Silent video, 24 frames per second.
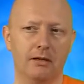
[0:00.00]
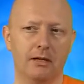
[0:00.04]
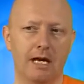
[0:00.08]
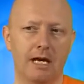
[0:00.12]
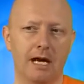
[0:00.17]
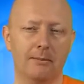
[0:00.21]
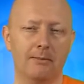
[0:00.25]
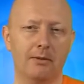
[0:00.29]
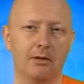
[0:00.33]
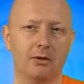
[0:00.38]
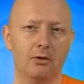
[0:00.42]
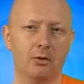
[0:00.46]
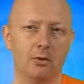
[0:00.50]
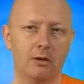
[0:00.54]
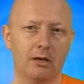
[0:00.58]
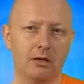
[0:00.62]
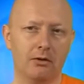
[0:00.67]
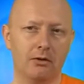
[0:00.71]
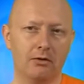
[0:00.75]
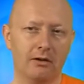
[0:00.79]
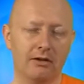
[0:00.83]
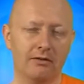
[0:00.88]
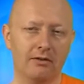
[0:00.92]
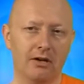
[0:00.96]
helping to
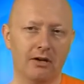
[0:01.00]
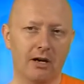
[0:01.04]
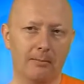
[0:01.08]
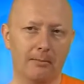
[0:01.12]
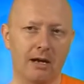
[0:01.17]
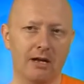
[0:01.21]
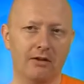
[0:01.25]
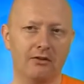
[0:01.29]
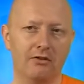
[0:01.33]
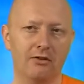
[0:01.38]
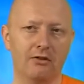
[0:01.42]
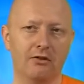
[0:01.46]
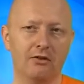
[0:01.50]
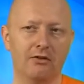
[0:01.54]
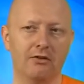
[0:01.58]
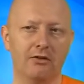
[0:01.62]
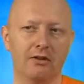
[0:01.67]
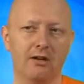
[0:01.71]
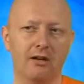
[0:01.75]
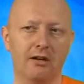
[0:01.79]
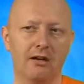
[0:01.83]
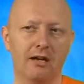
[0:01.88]
increase our patience